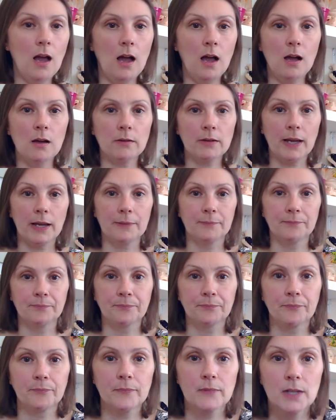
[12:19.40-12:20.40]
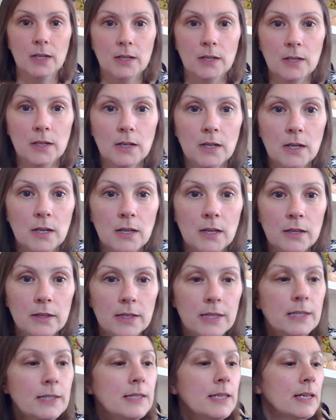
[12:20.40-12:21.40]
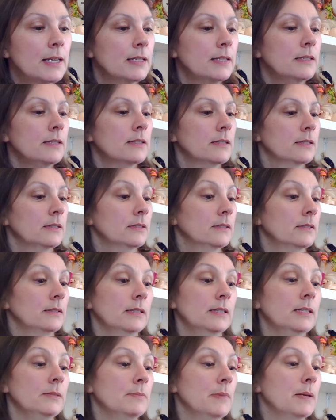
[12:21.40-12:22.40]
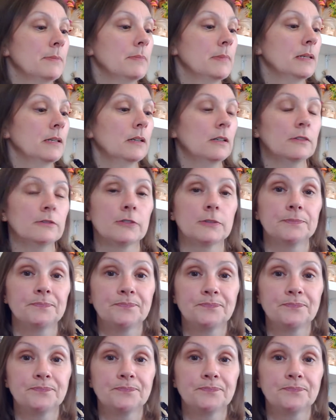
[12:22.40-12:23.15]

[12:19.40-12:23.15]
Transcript: okay, this made me laugh.